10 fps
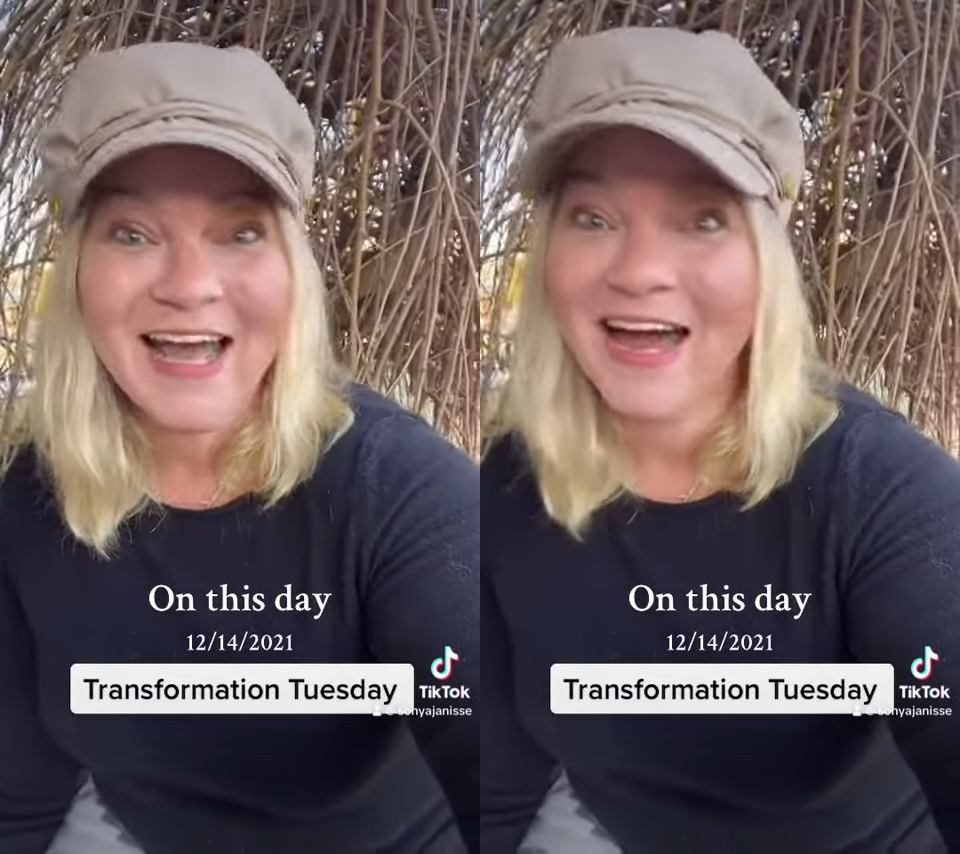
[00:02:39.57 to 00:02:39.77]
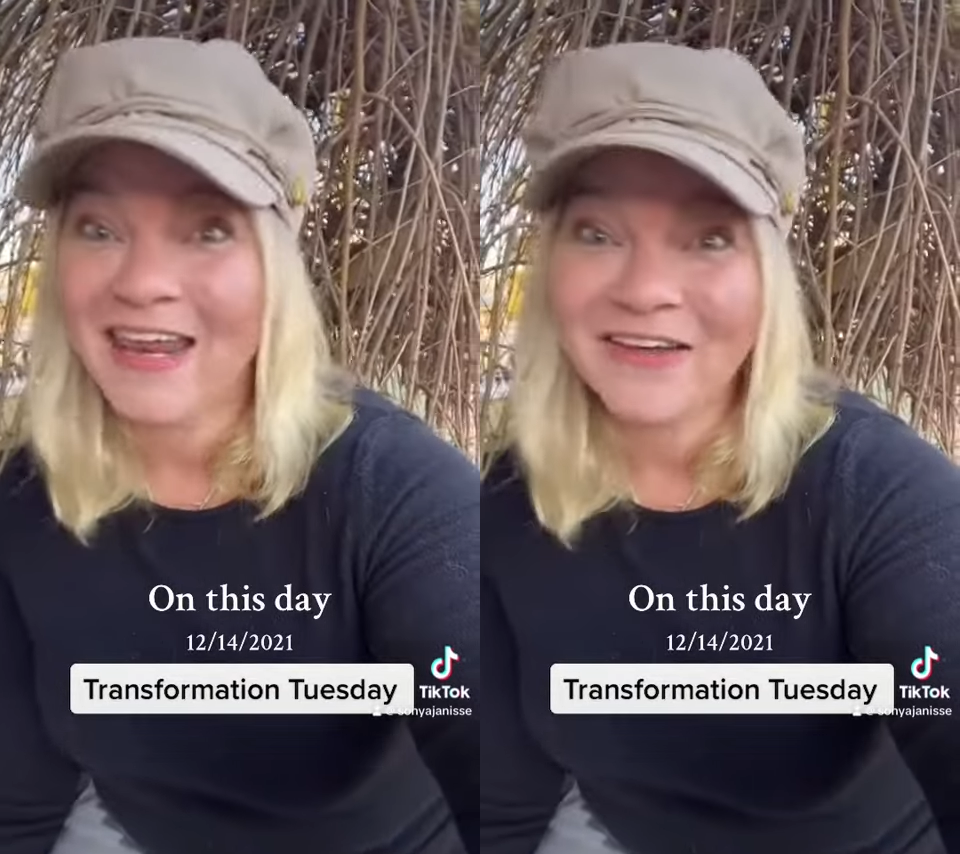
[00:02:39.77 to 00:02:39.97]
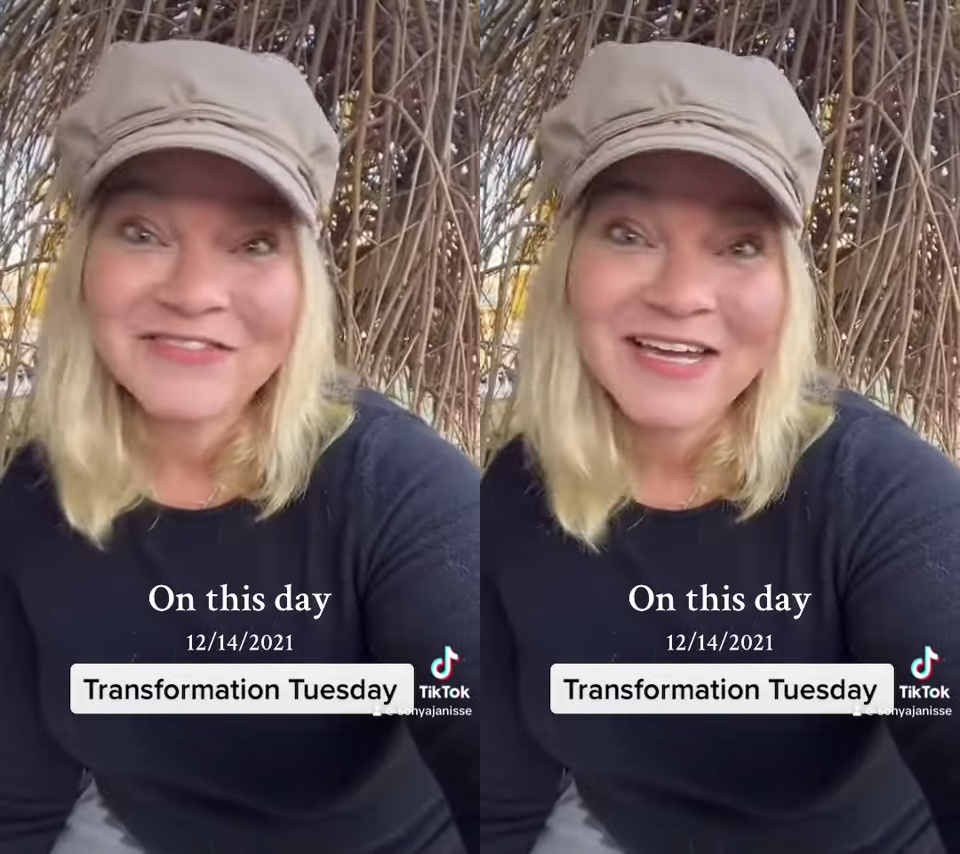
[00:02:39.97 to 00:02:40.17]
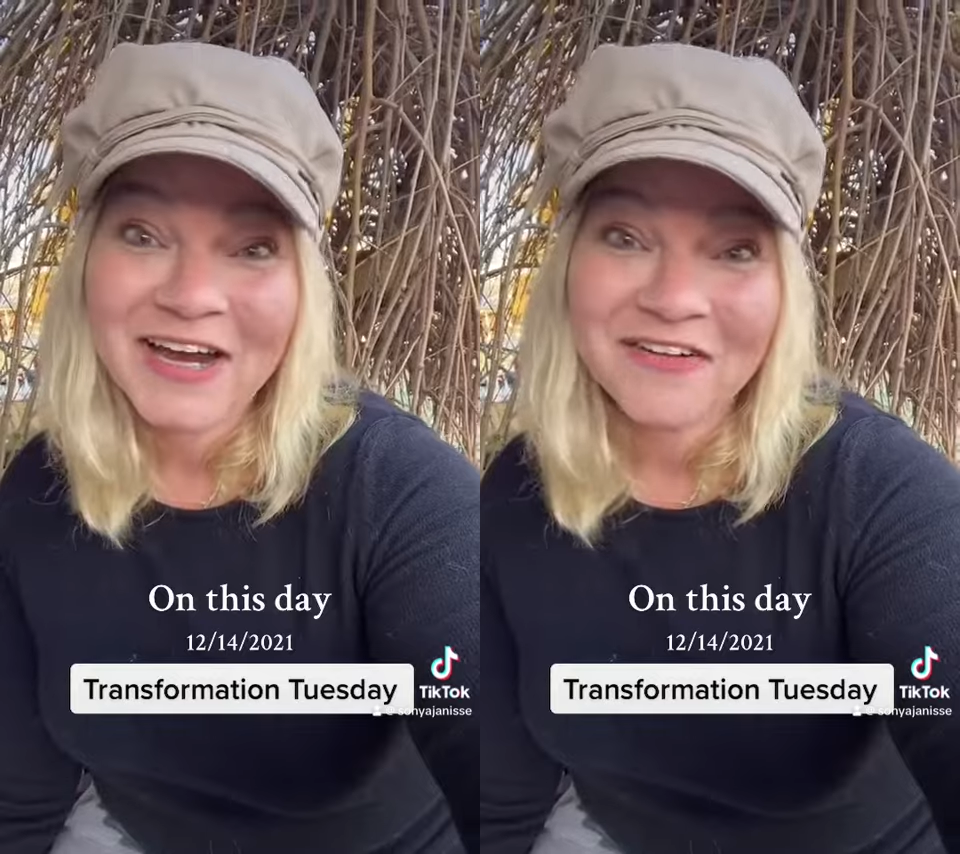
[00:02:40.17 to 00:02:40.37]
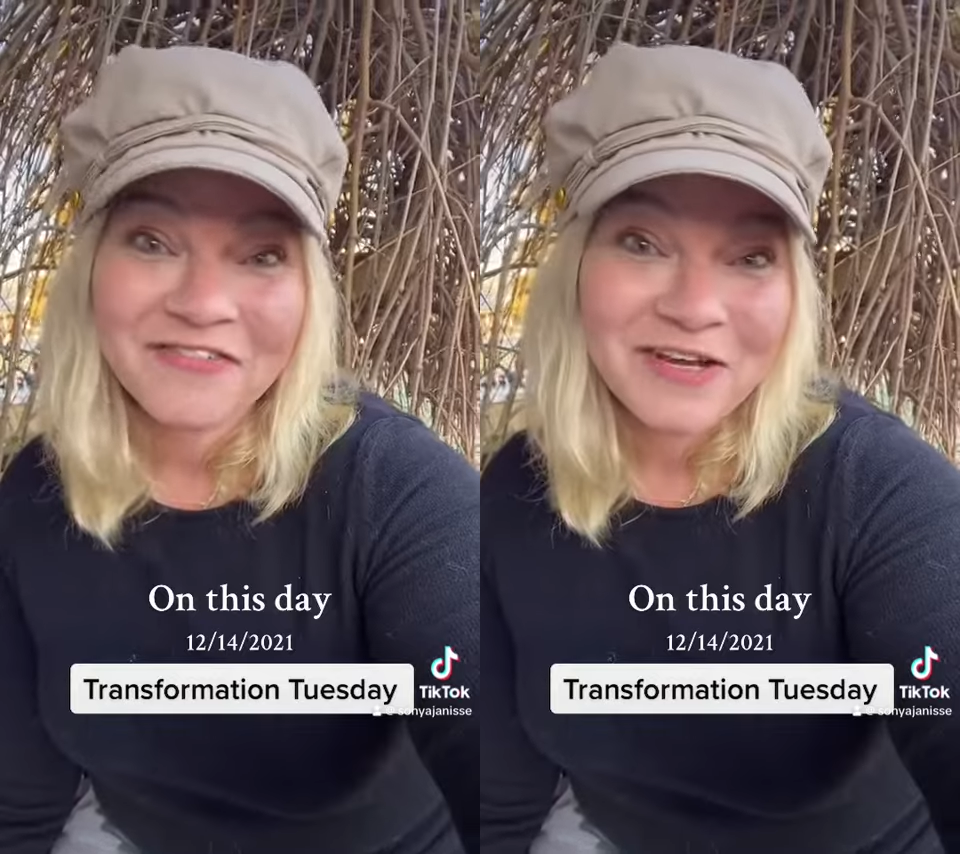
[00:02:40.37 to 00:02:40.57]
I'd love to
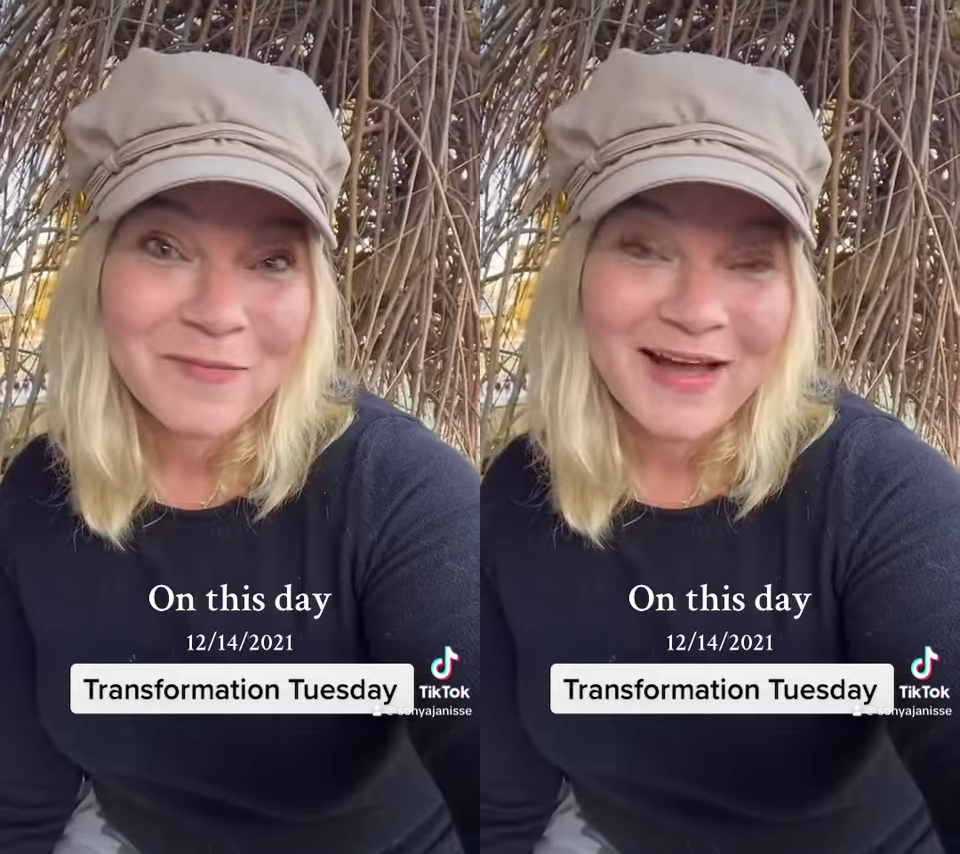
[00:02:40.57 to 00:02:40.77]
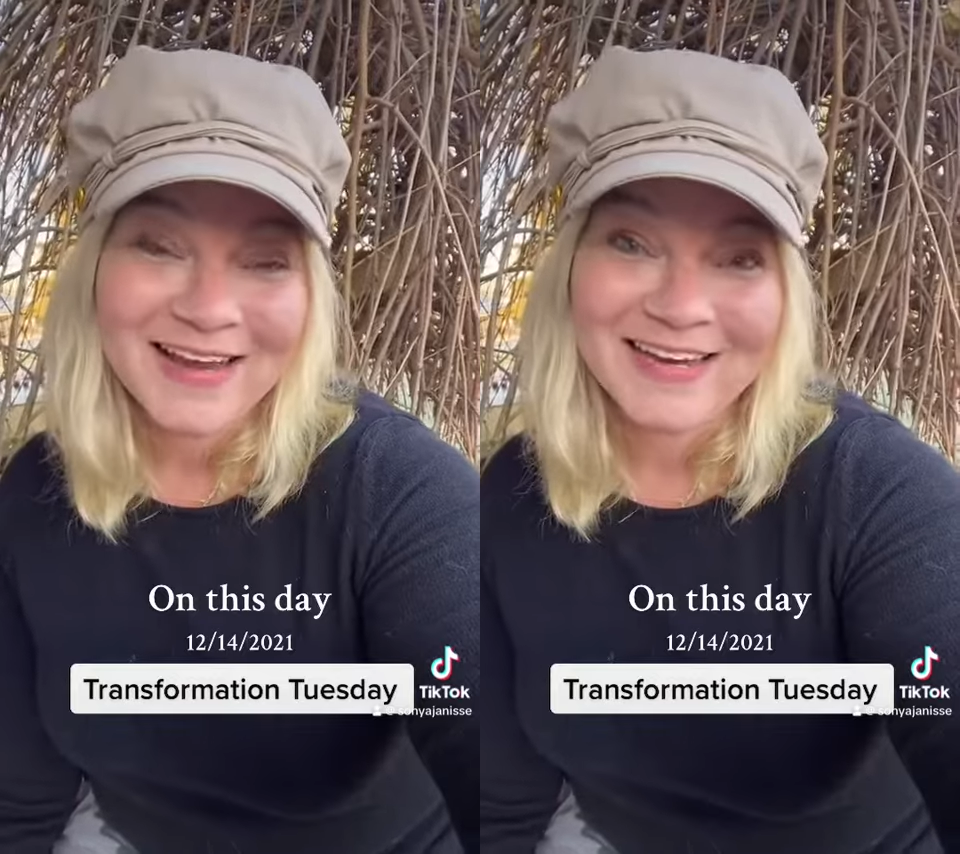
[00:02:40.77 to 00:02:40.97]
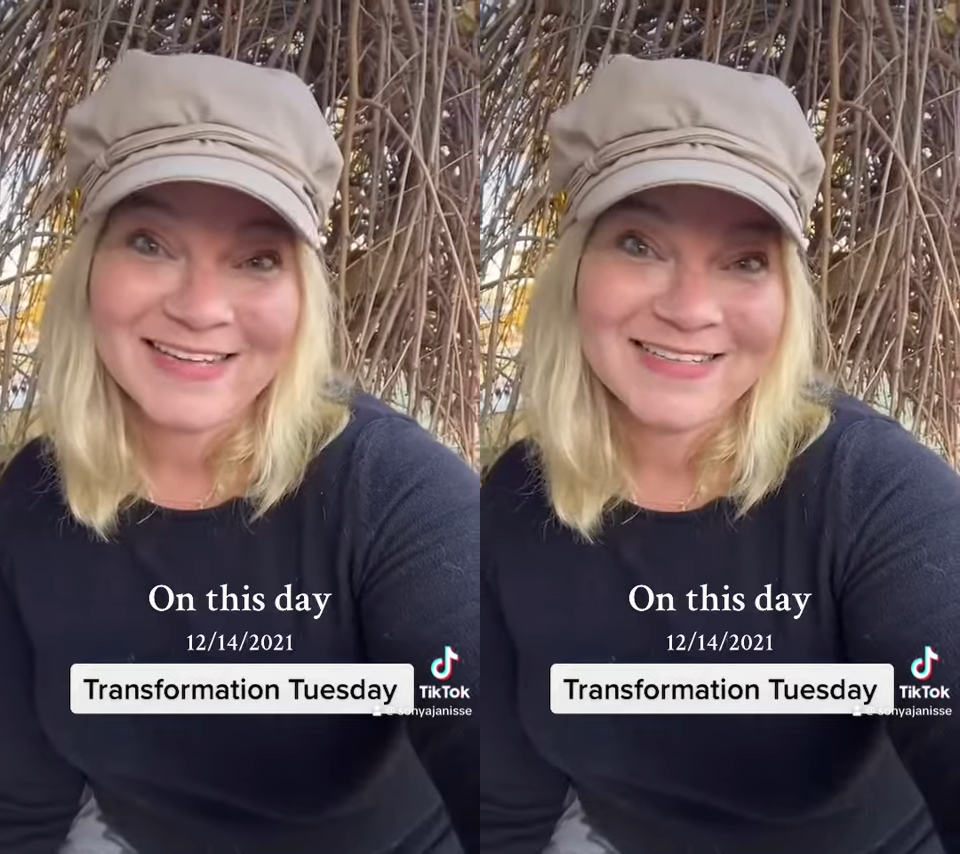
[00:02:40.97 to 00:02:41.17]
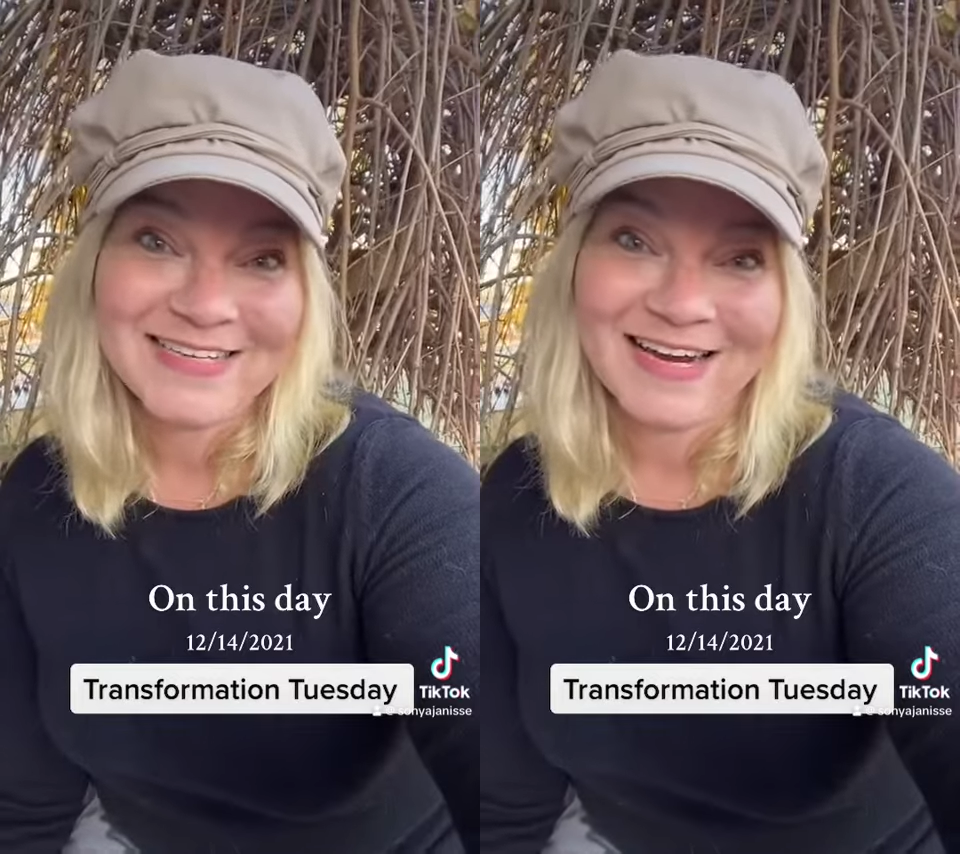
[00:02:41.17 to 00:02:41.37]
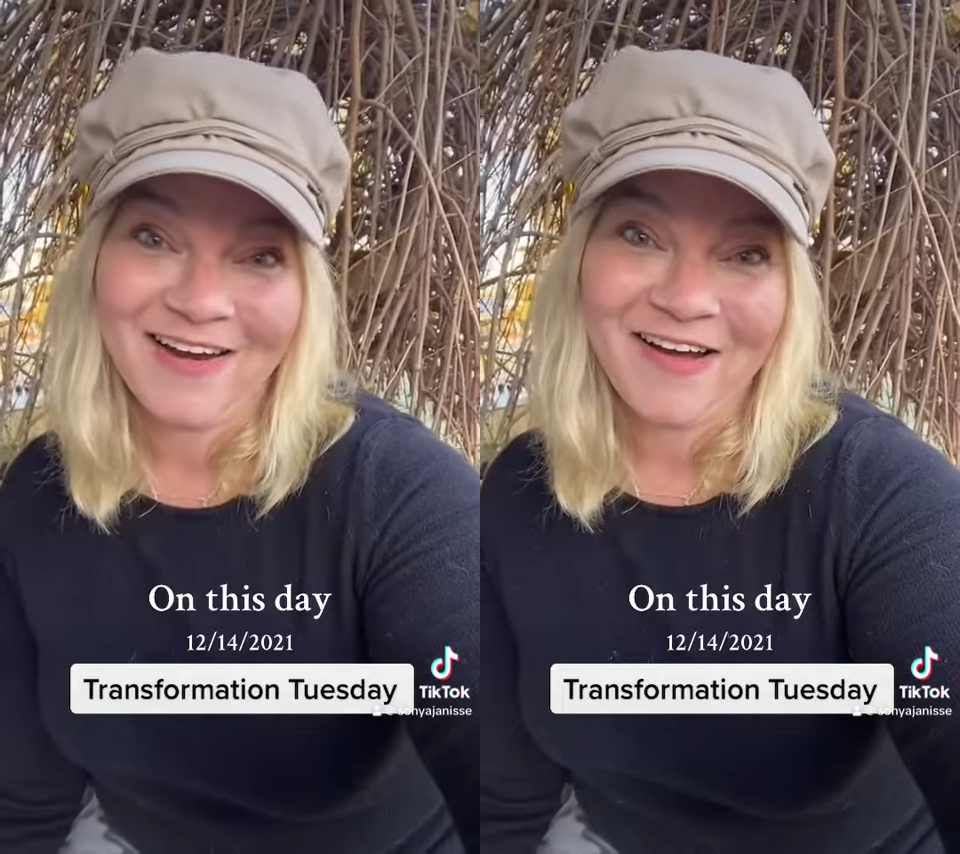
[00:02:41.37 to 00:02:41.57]
get your feedback and insight